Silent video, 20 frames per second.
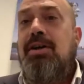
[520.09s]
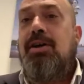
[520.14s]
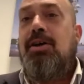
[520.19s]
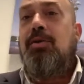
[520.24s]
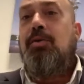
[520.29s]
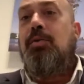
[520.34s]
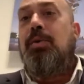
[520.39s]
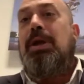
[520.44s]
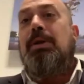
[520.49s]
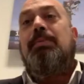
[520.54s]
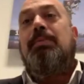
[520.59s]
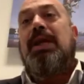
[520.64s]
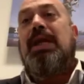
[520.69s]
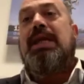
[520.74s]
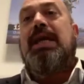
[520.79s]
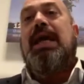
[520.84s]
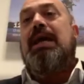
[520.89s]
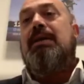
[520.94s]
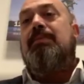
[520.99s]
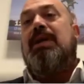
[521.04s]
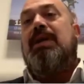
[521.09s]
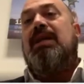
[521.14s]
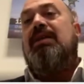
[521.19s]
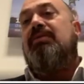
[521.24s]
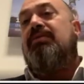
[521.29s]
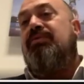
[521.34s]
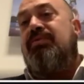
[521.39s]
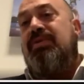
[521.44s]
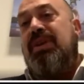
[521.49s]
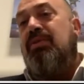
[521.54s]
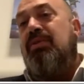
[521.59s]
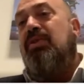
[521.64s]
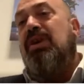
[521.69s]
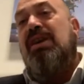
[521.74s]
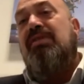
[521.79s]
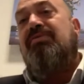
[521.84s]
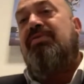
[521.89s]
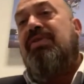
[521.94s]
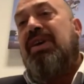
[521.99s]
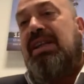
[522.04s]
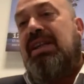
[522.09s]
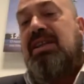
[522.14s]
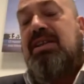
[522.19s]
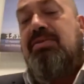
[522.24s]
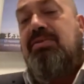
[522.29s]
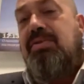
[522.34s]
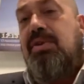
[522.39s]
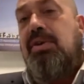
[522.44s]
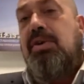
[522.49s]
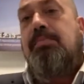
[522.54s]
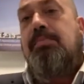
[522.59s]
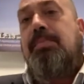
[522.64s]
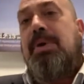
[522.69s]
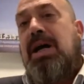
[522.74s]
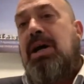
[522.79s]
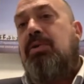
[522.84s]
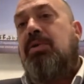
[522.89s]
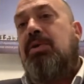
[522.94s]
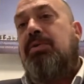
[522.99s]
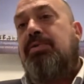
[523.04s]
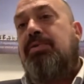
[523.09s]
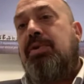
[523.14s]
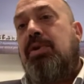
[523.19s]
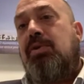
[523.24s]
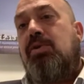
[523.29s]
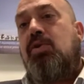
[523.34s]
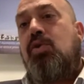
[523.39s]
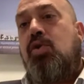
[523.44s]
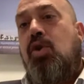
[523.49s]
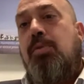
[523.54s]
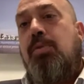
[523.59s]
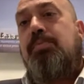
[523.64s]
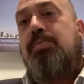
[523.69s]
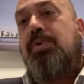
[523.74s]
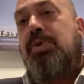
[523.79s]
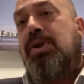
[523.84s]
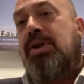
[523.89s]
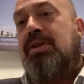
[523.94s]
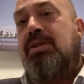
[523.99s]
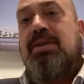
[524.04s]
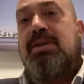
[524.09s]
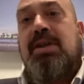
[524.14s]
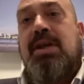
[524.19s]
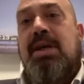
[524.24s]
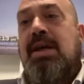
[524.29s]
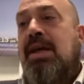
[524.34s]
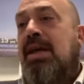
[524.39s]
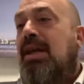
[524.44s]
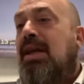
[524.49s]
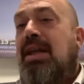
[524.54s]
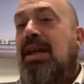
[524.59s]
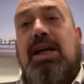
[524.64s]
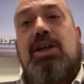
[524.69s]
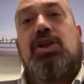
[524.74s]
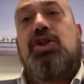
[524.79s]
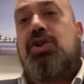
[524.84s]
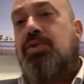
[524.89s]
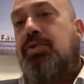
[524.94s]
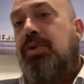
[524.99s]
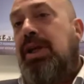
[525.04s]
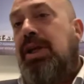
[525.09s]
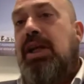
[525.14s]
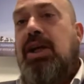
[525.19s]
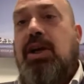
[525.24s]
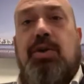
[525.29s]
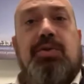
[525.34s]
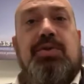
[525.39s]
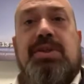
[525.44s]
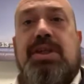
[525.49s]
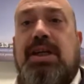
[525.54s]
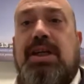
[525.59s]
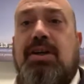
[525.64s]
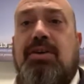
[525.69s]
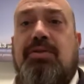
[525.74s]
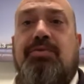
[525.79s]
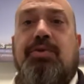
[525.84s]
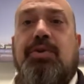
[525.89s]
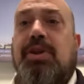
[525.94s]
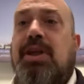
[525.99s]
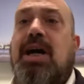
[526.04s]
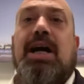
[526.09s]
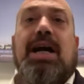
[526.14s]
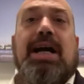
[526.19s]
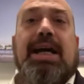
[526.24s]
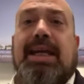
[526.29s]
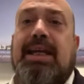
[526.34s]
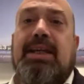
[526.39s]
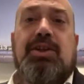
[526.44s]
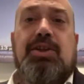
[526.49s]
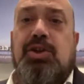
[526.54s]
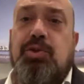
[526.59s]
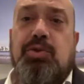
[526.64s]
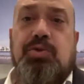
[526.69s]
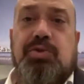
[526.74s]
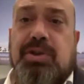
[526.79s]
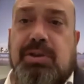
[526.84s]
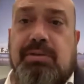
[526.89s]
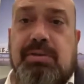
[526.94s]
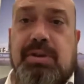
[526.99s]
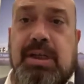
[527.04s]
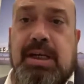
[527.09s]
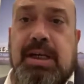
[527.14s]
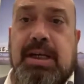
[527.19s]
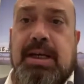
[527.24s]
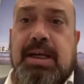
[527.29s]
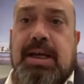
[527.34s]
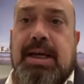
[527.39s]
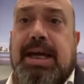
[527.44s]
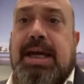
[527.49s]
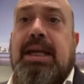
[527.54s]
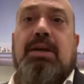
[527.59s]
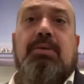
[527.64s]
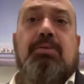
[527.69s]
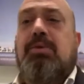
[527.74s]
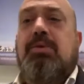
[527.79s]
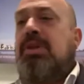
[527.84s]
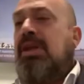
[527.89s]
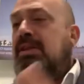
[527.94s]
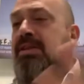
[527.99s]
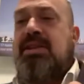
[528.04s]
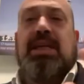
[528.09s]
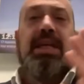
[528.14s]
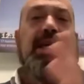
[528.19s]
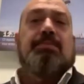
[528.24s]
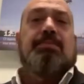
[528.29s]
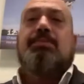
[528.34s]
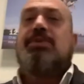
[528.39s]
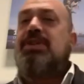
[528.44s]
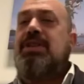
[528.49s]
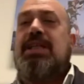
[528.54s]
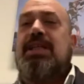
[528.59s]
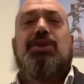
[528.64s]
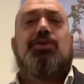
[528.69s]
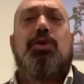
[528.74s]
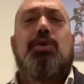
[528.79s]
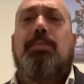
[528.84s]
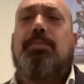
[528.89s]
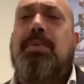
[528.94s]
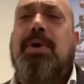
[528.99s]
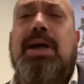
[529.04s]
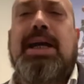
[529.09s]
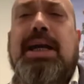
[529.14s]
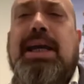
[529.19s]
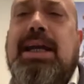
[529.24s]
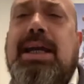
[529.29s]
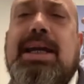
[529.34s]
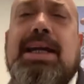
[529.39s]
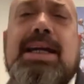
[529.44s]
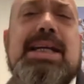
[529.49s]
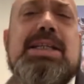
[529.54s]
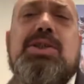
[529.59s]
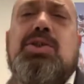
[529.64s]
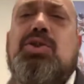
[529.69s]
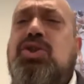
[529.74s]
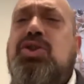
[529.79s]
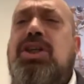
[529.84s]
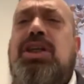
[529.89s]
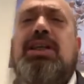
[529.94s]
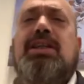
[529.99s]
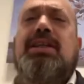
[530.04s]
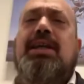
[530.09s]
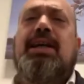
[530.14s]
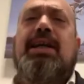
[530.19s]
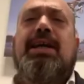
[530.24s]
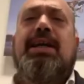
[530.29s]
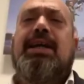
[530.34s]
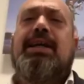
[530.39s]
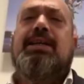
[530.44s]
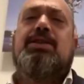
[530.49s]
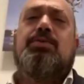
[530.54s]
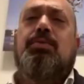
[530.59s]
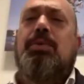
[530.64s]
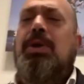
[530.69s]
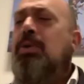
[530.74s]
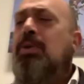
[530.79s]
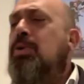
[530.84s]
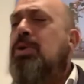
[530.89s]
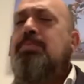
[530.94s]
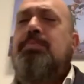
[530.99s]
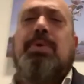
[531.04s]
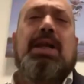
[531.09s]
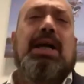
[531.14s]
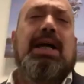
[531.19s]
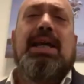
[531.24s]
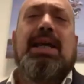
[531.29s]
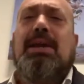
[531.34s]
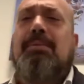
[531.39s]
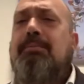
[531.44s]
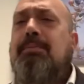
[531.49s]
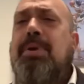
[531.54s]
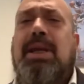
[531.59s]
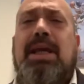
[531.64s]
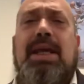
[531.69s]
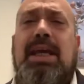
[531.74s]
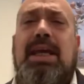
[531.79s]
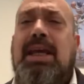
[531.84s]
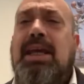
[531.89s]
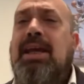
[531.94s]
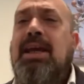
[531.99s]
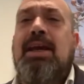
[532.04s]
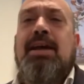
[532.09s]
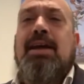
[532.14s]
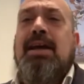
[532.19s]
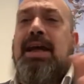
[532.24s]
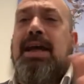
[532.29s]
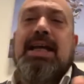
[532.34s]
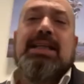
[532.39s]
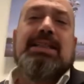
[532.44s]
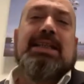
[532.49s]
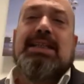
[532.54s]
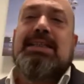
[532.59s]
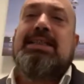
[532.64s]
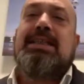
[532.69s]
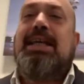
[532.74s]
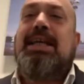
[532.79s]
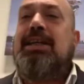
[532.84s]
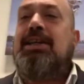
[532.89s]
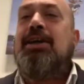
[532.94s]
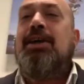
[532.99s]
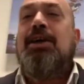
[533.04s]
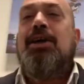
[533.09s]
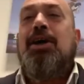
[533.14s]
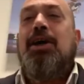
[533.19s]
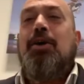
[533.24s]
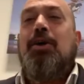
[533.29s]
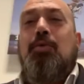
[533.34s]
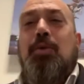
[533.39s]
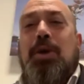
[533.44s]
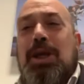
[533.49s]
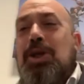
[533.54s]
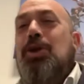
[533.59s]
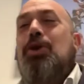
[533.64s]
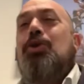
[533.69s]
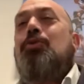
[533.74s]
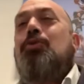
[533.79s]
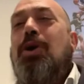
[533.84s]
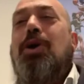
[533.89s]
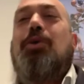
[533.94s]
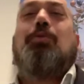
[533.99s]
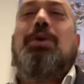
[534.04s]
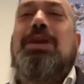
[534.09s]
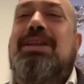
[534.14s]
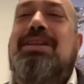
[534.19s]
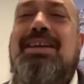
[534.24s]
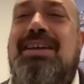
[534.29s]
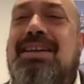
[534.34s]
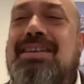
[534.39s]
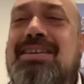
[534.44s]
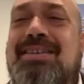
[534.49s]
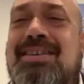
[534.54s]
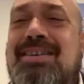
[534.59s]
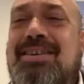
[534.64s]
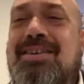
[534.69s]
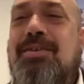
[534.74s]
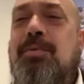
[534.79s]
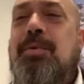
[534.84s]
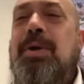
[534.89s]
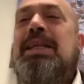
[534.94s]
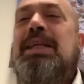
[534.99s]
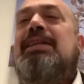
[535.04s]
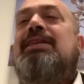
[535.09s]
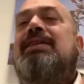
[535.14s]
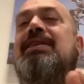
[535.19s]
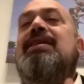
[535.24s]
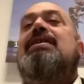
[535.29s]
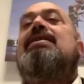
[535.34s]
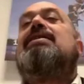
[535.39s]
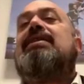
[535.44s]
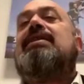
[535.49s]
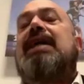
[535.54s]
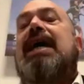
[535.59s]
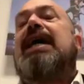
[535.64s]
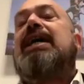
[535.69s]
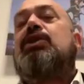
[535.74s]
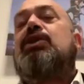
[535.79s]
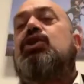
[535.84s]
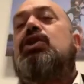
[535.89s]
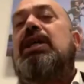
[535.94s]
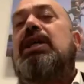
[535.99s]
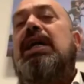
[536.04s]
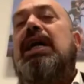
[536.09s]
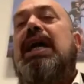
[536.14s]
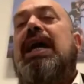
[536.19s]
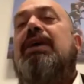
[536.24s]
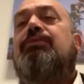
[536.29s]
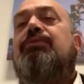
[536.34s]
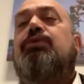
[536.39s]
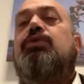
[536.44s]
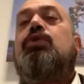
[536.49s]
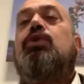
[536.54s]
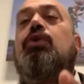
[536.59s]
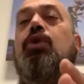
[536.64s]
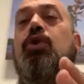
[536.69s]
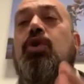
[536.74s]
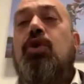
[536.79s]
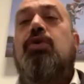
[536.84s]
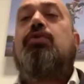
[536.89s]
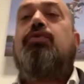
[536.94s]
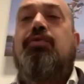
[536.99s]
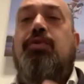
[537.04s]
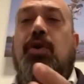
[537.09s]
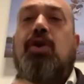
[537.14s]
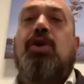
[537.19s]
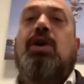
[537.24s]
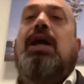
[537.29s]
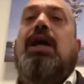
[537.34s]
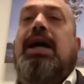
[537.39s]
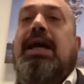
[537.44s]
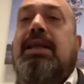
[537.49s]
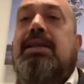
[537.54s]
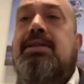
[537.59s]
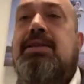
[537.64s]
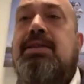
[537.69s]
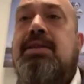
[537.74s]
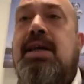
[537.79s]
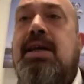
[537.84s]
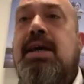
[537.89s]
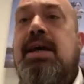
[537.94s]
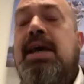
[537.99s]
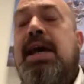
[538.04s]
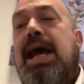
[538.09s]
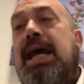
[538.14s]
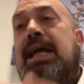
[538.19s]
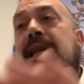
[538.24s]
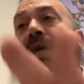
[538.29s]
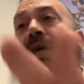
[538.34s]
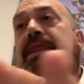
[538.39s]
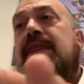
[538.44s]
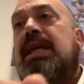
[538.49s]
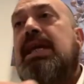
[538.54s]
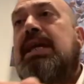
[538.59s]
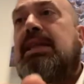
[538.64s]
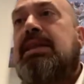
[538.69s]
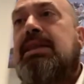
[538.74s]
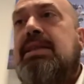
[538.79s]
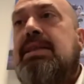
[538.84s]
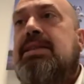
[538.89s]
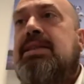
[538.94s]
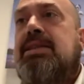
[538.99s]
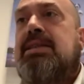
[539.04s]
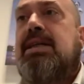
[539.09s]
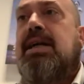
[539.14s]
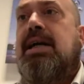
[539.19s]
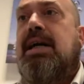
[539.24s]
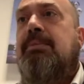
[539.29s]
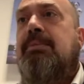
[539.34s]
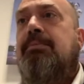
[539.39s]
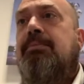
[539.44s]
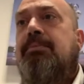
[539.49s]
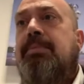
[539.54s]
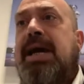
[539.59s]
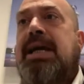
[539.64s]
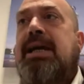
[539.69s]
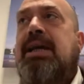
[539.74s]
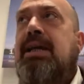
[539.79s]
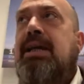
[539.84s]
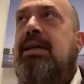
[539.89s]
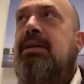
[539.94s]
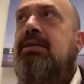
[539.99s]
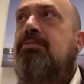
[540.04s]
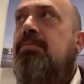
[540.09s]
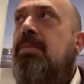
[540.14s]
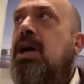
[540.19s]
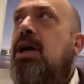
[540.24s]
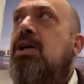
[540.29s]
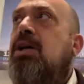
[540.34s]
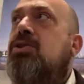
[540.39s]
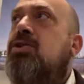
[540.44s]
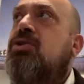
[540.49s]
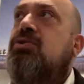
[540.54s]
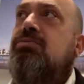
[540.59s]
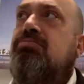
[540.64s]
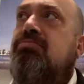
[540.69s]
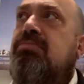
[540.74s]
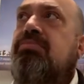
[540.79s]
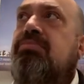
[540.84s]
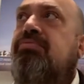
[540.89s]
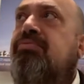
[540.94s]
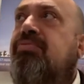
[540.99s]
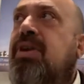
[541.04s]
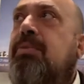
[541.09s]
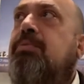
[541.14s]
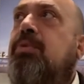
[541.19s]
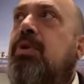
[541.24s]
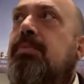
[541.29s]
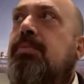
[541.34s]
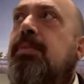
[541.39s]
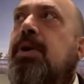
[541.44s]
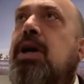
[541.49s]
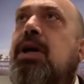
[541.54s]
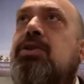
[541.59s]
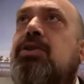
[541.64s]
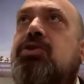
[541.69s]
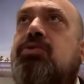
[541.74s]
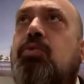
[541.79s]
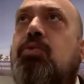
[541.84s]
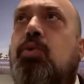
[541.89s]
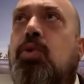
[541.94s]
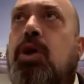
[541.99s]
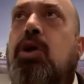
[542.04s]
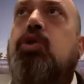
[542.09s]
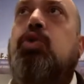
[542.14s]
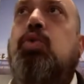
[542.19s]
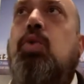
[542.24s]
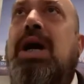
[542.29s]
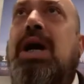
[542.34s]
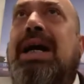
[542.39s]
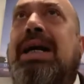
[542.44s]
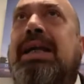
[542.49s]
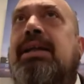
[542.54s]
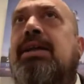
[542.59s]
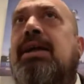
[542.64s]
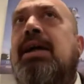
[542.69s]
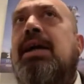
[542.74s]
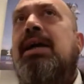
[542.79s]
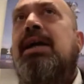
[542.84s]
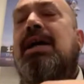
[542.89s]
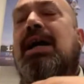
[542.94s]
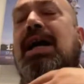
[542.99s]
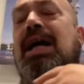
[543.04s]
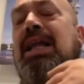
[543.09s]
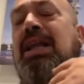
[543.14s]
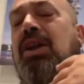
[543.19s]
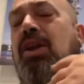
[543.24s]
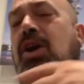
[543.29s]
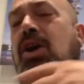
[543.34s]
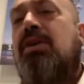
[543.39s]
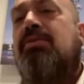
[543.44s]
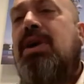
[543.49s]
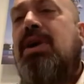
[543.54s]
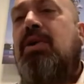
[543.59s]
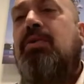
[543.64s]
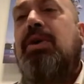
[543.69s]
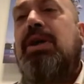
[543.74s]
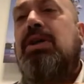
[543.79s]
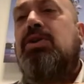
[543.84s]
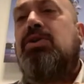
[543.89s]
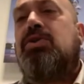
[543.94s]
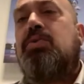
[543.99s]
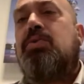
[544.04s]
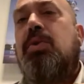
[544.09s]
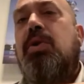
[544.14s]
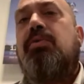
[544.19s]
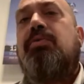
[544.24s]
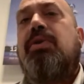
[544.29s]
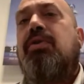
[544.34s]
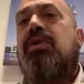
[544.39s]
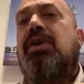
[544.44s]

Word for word: We became an, a very effective, very powerful corporate luxury hotel for the high end user. And the TMCs were buying us, GDS, we would plug and play as I said, we knew what we did. We didn't actually have to look for clients. And I think at this time, back in March, February, March, worldwide, a lot of our industry were very